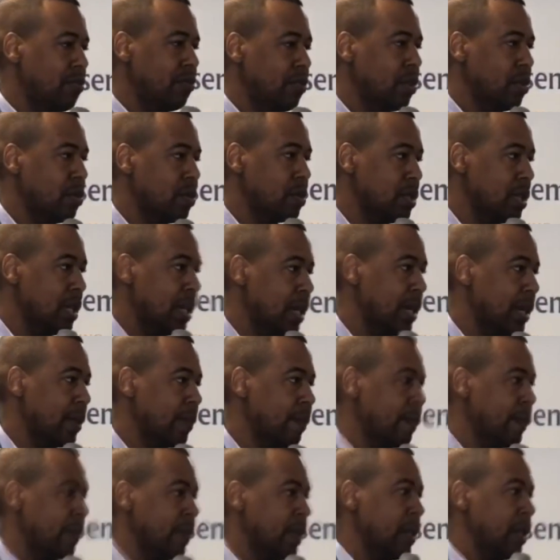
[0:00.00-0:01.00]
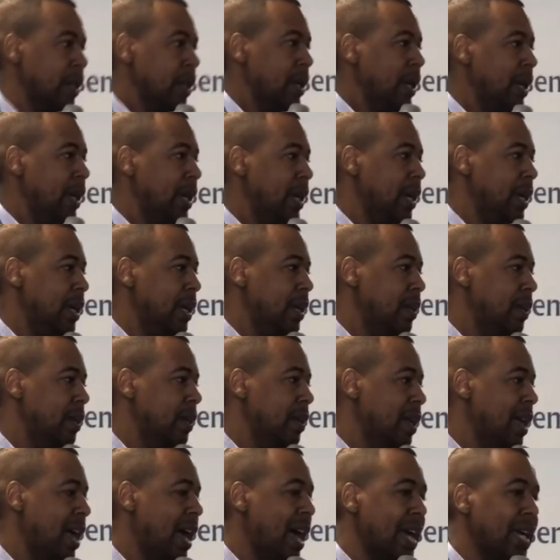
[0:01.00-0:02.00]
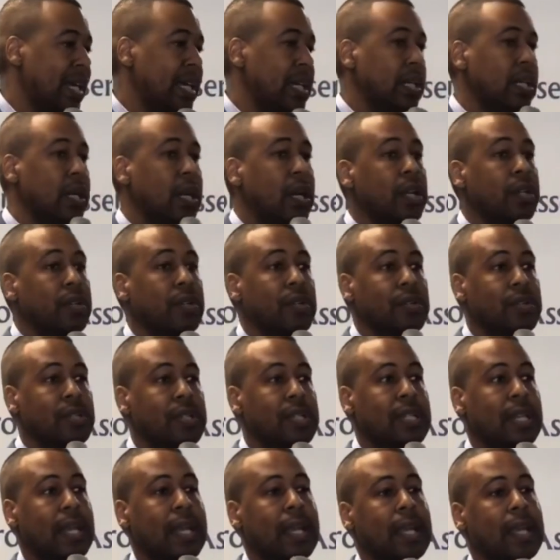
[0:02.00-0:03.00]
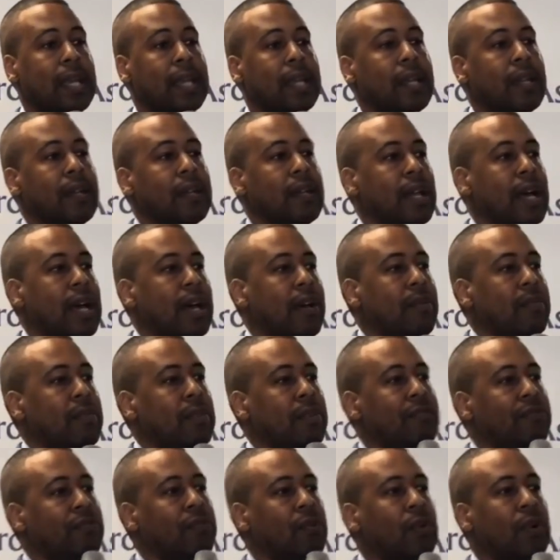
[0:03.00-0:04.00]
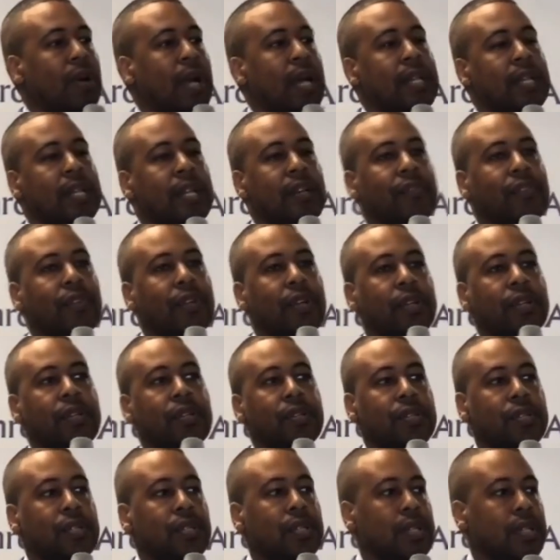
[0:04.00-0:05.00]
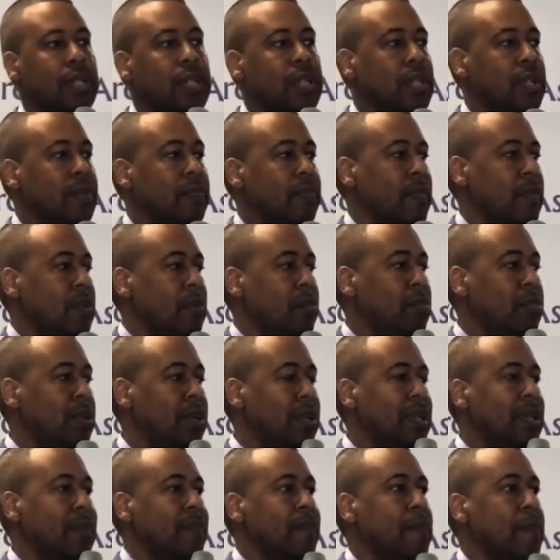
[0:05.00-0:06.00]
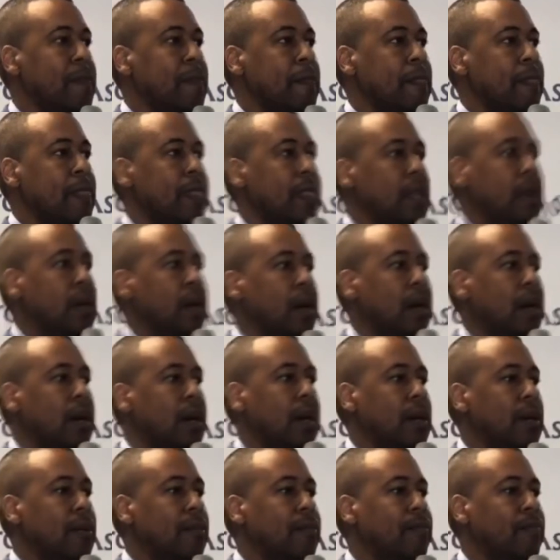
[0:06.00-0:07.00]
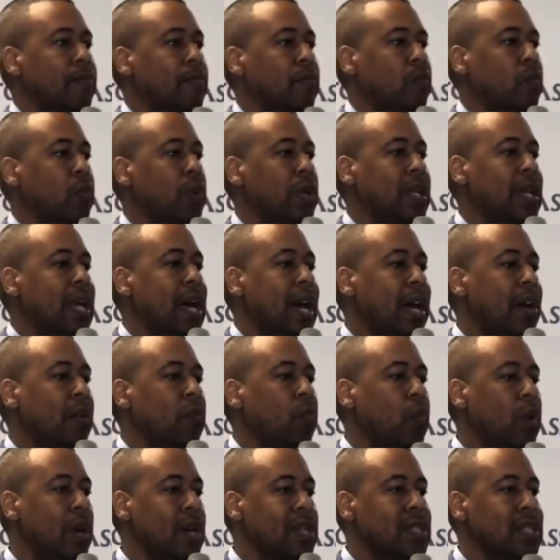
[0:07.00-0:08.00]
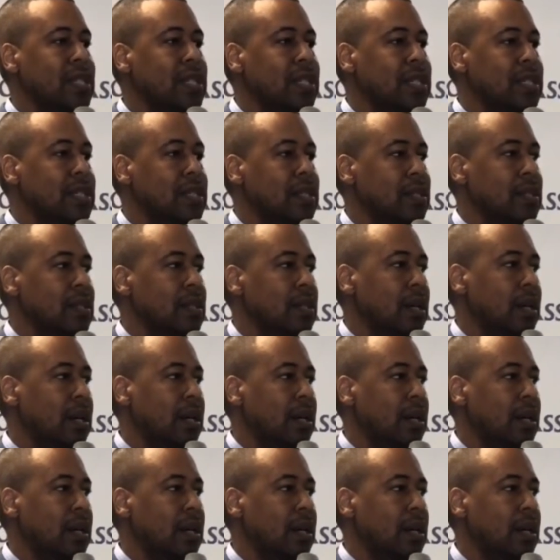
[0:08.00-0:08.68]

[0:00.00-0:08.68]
it feels like. And I can understand. Before I never understood it, but when I wasn't